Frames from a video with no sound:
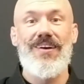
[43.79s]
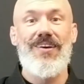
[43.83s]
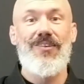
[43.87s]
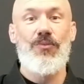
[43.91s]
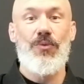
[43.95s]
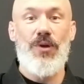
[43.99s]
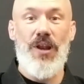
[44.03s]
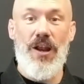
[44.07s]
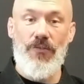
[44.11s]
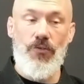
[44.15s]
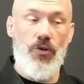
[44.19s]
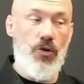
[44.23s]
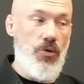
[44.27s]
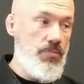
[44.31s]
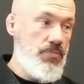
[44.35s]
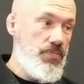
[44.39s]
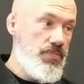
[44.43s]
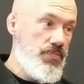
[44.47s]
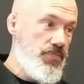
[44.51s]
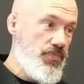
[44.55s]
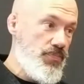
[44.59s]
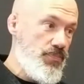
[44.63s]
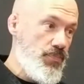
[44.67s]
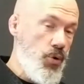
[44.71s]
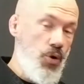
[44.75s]
Whatever
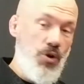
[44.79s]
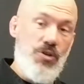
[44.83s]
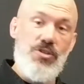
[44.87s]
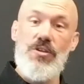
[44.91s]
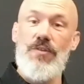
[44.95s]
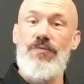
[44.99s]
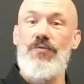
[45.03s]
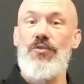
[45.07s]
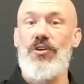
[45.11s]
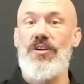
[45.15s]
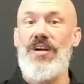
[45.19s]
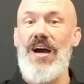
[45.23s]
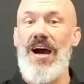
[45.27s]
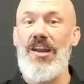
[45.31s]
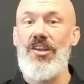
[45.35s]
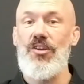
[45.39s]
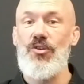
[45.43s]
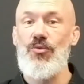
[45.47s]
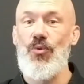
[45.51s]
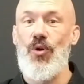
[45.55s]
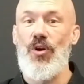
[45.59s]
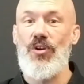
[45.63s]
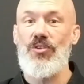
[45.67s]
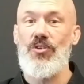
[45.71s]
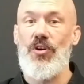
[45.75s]
portion of your kata you
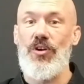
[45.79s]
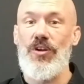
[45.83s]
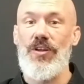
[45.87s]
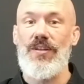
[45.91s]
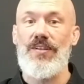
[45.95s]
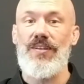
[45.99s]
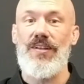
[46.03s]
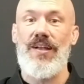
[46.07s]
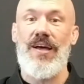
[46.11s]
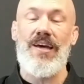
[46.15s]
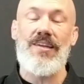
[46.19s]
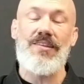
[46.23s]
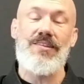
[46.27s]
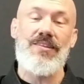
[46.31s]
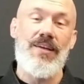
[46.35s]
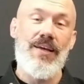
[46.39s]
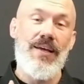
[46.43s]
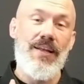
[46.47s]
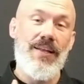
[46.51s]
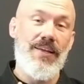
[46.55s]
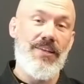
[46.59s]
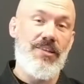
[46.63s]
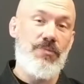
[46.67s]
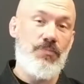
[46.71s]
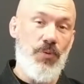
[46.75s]
worked on in class,
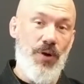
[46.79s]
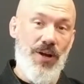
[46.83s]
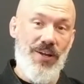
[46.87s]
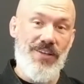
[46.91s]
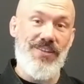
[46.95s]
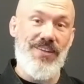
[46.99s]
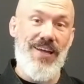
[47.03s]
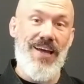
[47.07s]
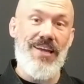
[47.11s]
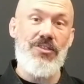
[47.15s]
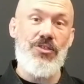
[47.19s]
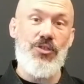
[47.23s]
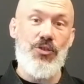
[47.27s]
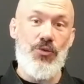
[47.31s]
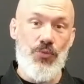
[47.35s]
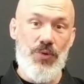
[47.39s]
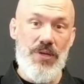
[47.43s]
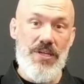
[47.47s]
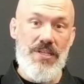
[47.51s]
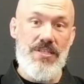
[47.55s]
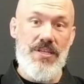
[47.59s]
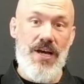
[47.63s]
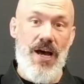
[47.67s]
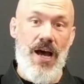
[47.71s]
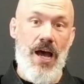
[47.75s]
let's practice that 3
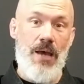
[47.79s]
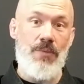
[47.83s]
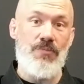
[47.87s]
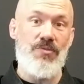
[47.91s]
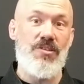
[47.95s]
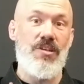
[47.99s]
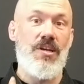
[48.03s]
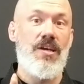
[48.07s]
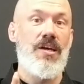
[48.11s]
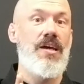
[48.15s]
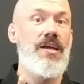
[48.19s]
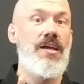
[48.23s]
times,